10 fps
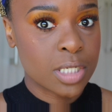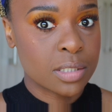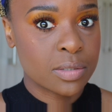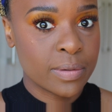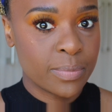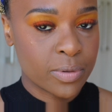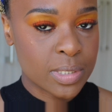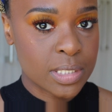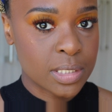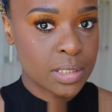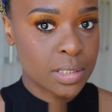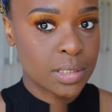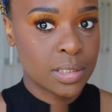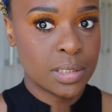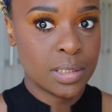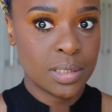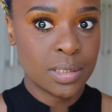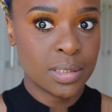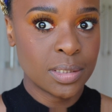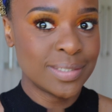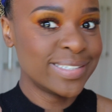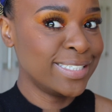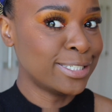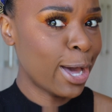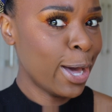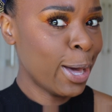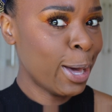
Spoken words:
are so important. Ooh, yeah.